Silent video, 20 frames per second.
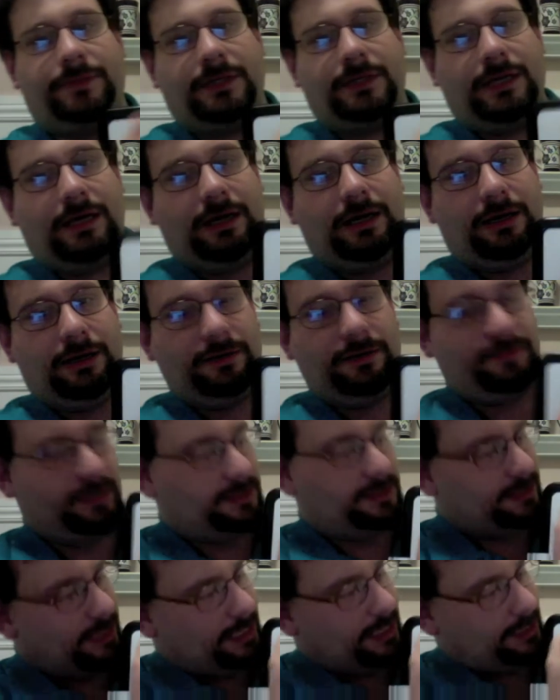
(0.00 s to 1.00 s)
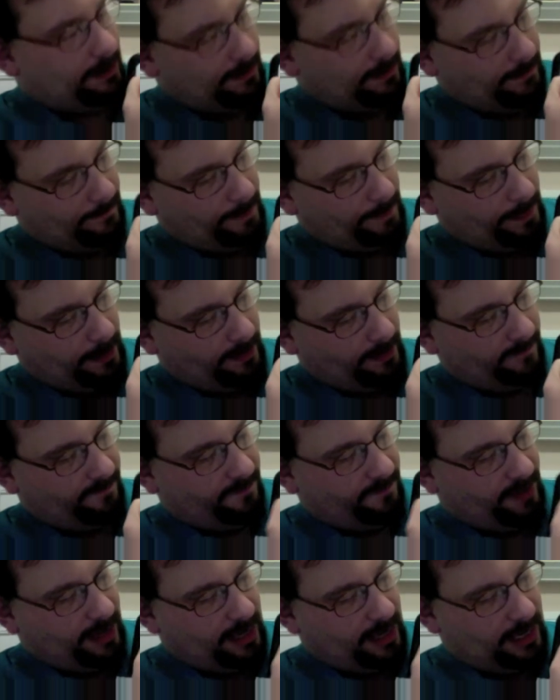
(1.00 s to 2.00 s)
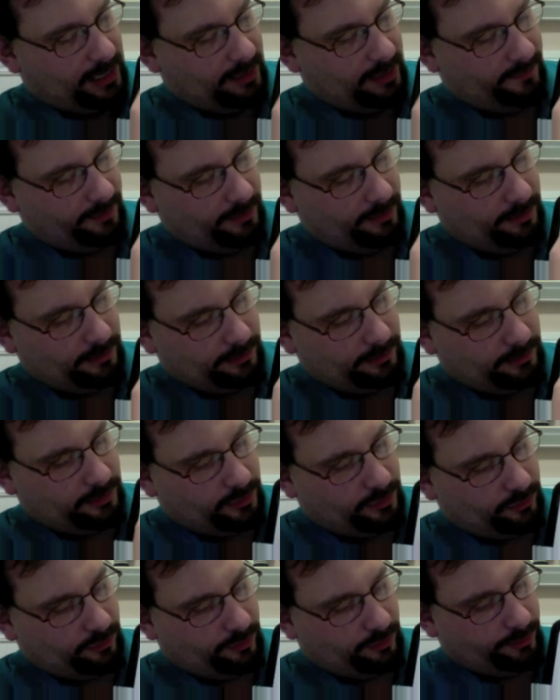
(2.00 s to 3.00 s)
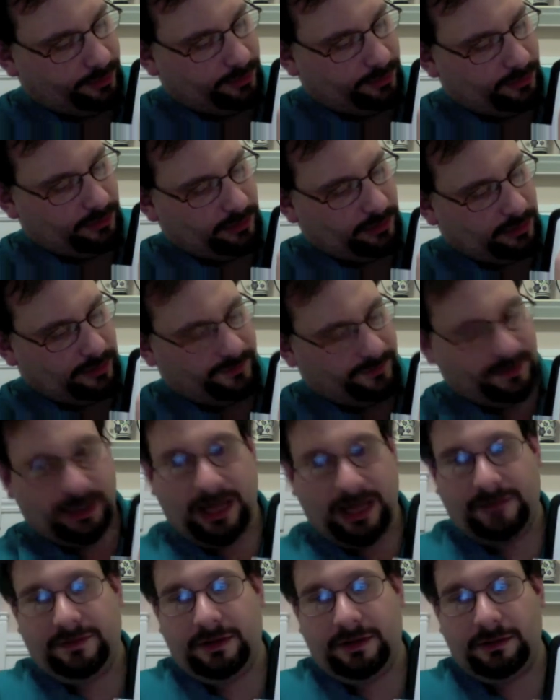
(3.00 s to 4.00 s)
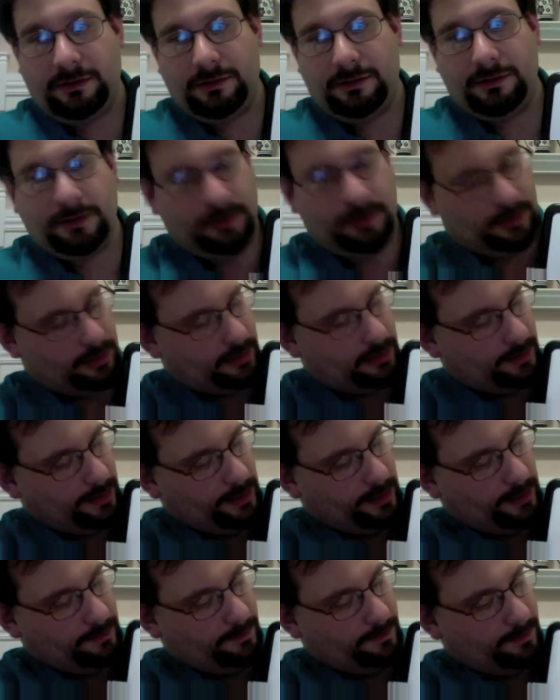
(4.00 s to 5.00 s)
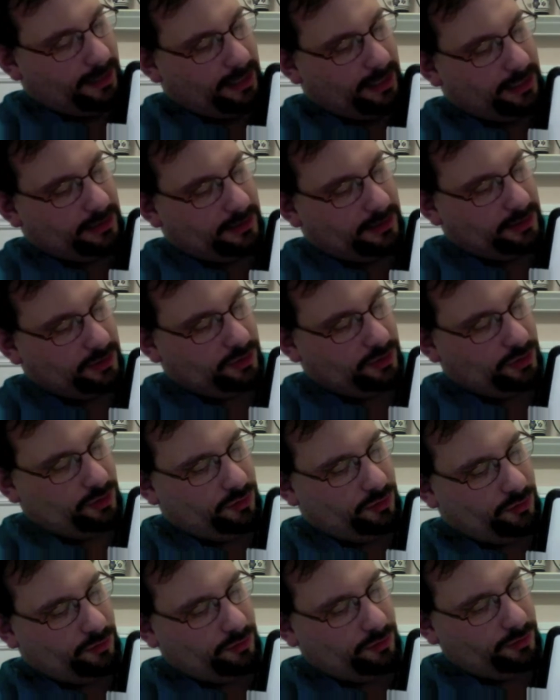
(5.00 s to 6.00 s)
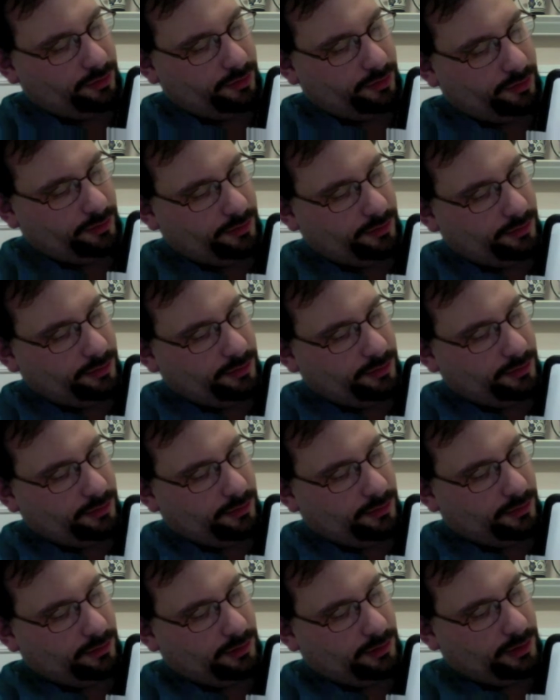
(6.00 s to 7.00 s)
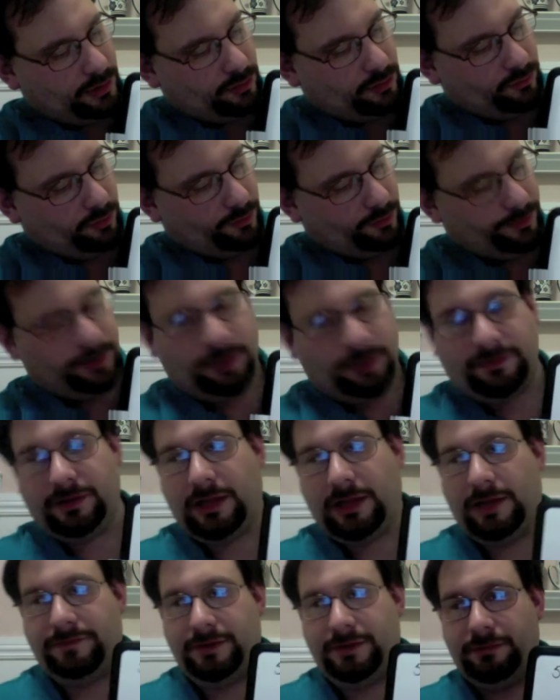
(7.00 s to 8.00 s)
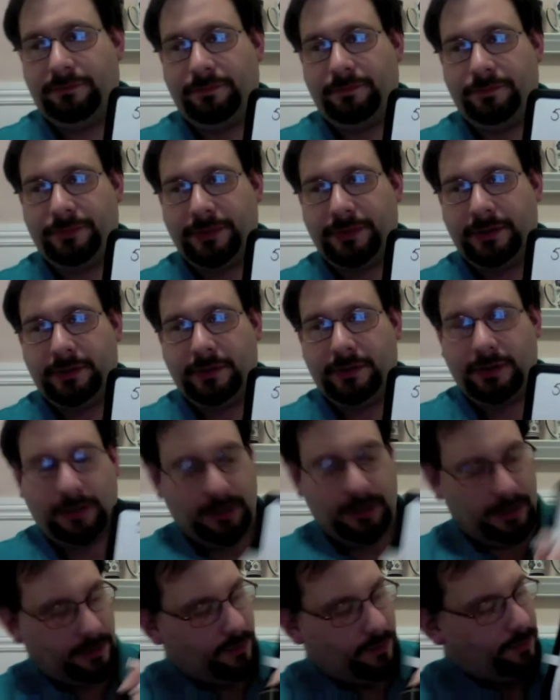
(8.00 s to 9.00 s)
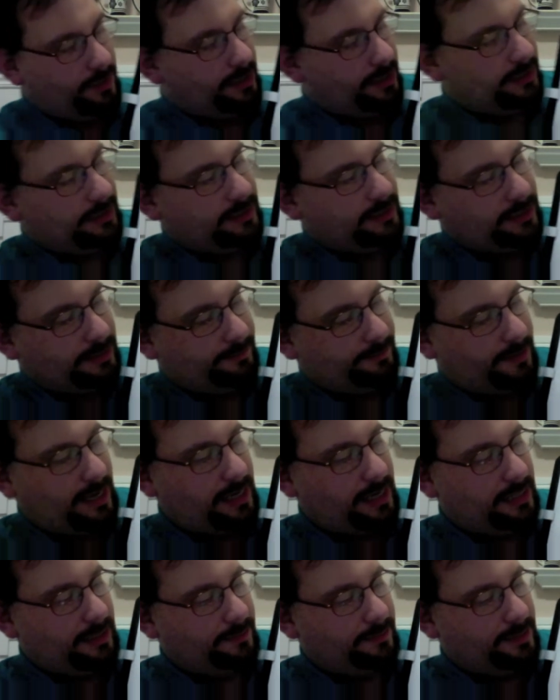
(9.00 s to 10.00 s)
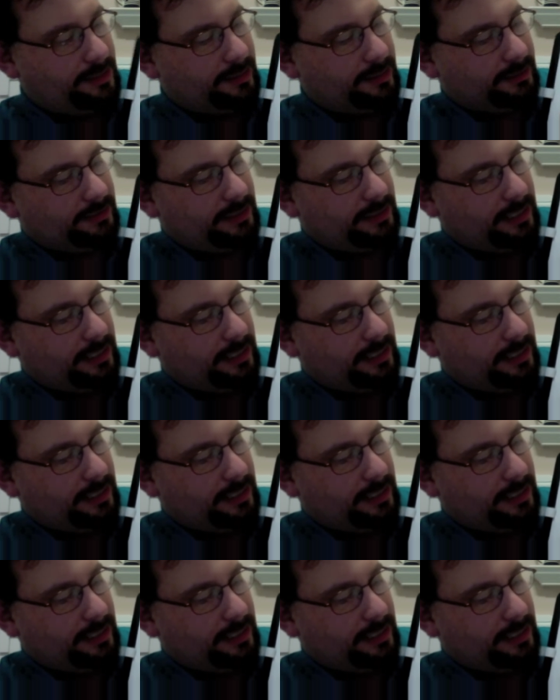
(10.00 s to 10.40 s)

of, let's say, 5 square root of 11 minus 2 square root of 11, we can just combine them because